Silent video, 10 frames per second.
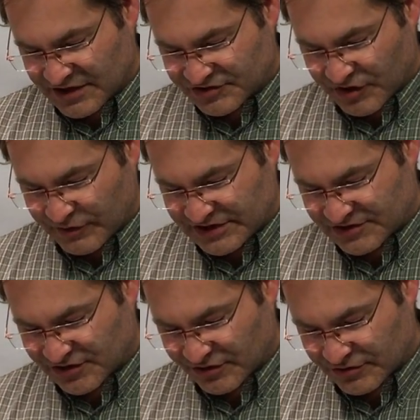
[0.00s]
So he
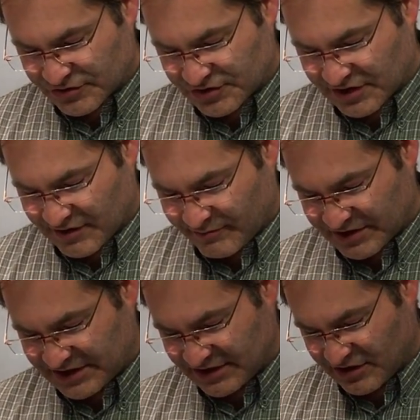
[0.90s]
searched,
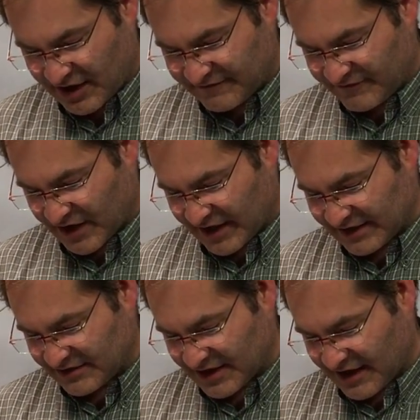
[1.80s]
but did not
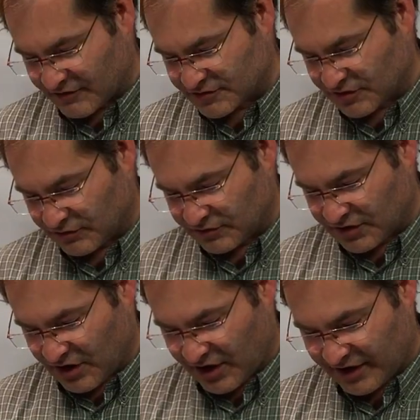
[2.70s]
find the household
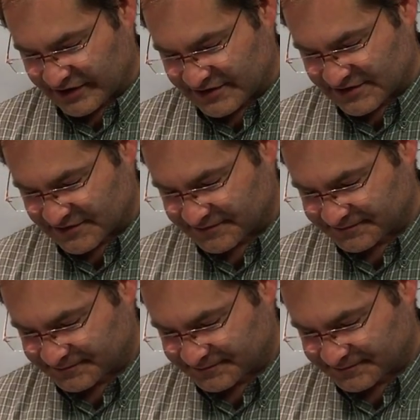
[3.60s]
gods.